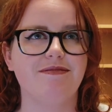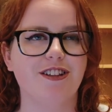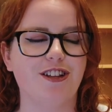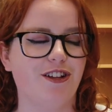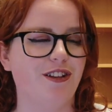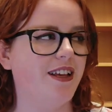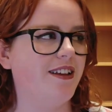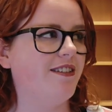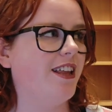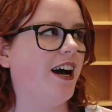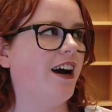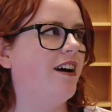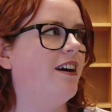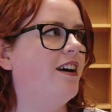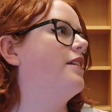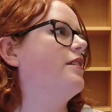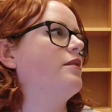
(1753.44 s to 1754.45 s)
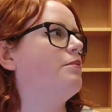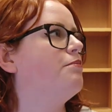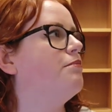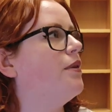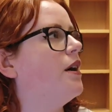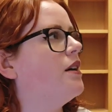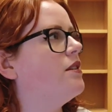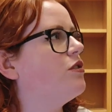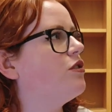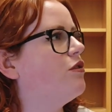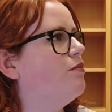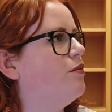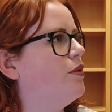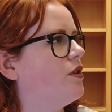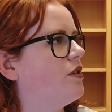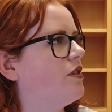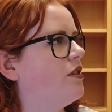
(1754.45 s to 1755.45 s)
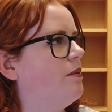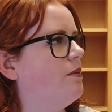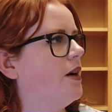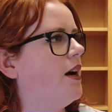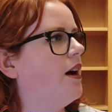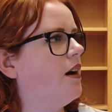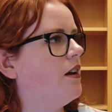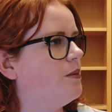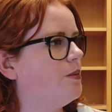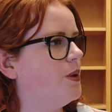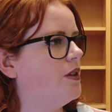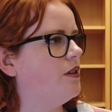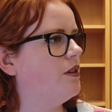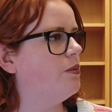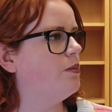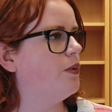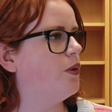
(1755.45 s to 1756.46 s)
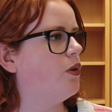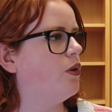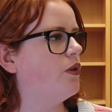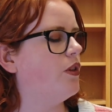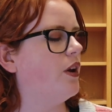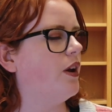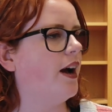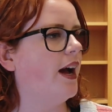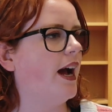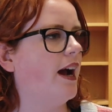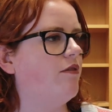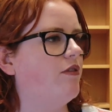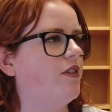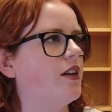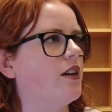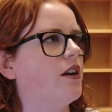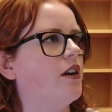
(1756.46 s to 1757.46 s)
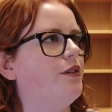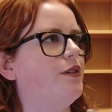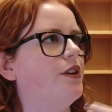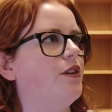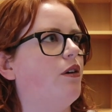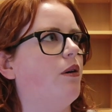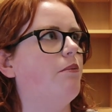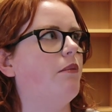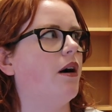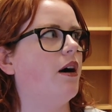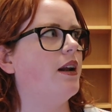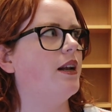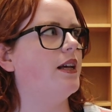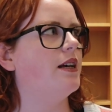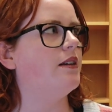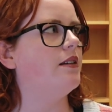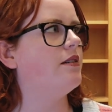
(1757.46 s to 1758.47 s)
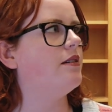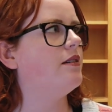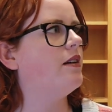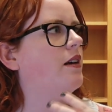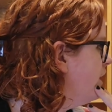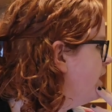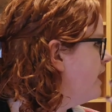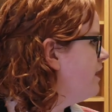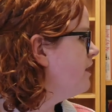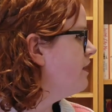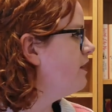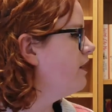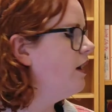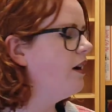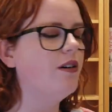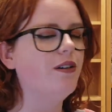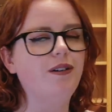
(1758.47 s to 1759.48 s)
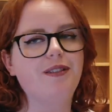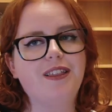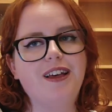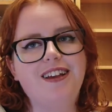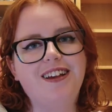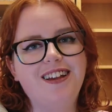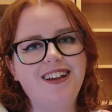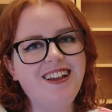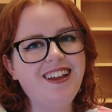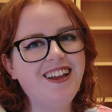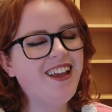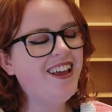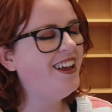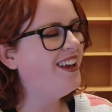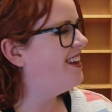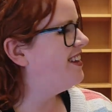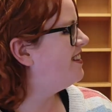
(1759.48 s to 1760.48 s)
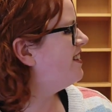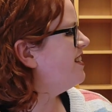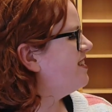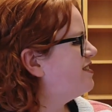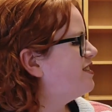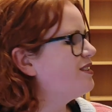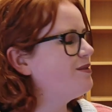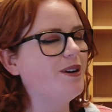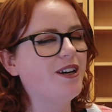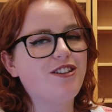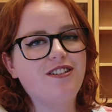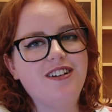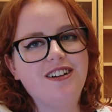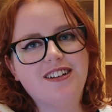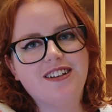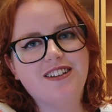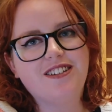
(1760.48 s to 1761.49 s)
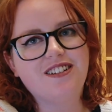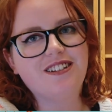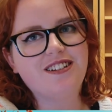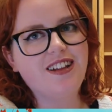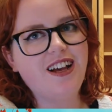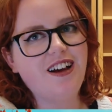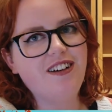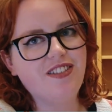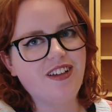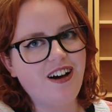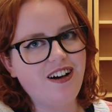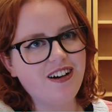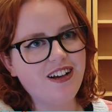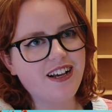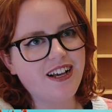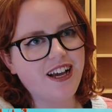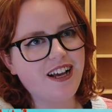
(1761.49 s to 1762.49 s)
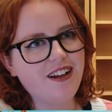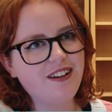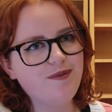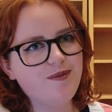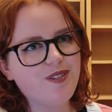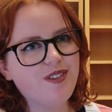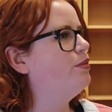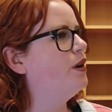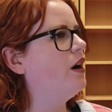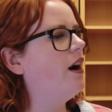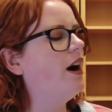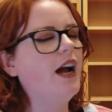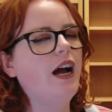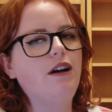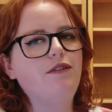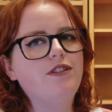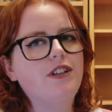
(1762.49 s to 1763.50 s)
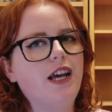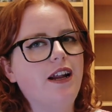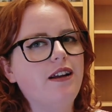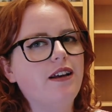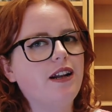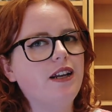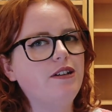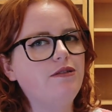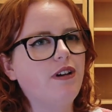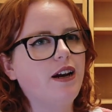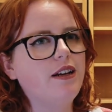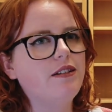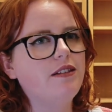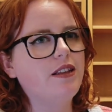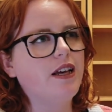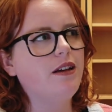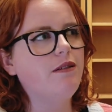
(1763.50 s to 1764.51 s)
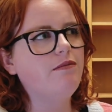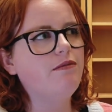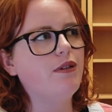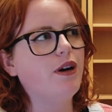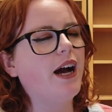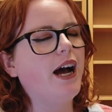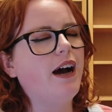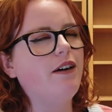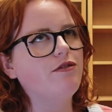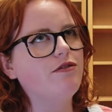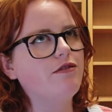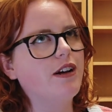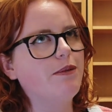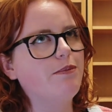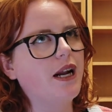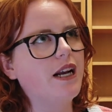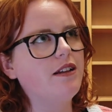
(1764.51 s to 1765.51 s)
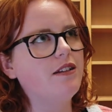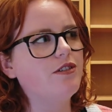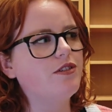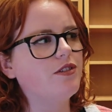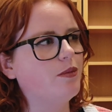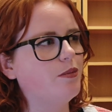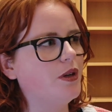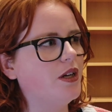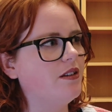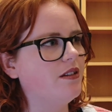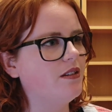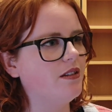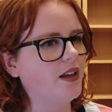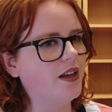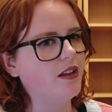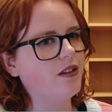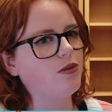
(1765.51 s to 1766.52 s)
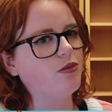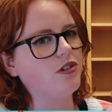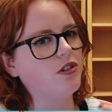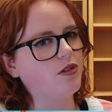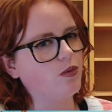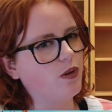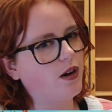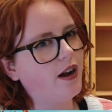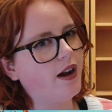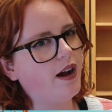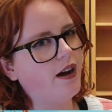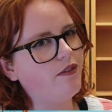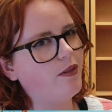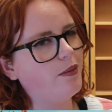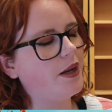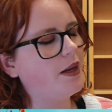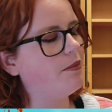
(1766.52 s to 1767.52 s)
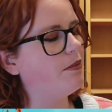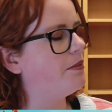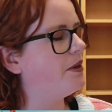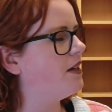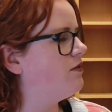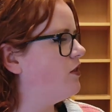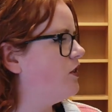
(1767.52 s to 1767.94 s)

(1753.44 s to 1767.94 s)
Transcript: So there's that. There's a bunch of books that my husband has bought that I haven't included on my list. There's the special edition set of The Hunger Games, but I have technically read them, but I haven't read Ballad of Songbirds and Snakes, which is why I have a paperback